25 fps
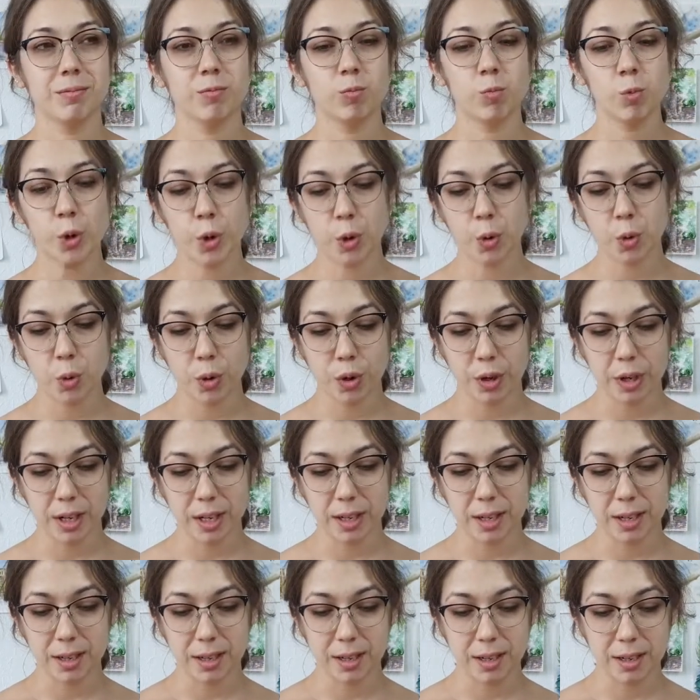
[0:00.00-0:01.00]

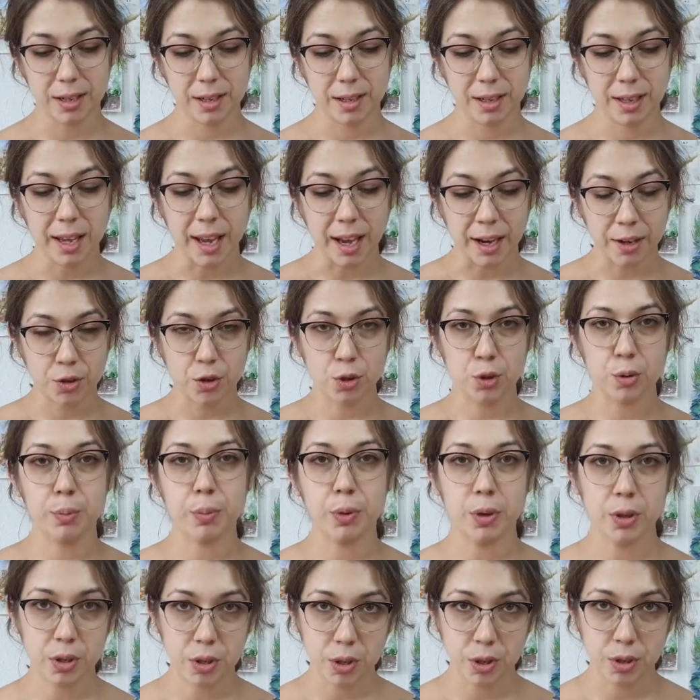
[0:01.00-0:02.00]
recording the actual
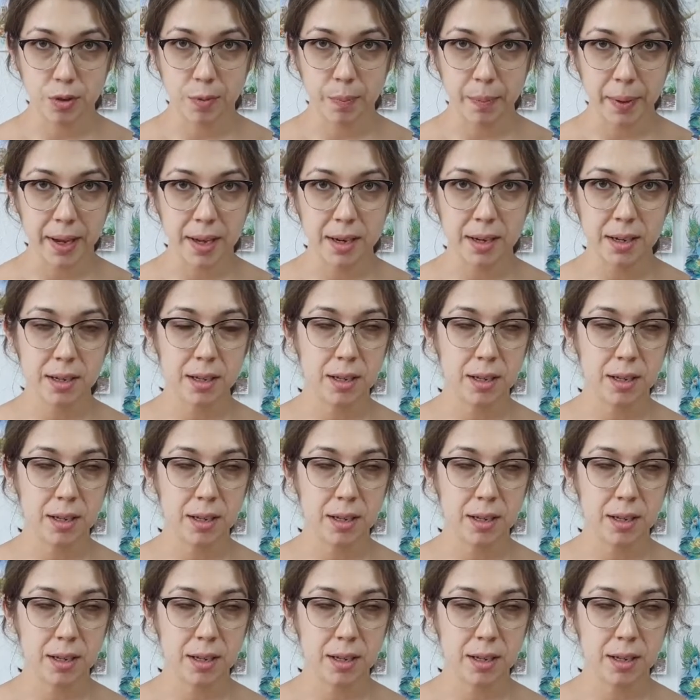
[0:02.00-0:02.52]
process of painting,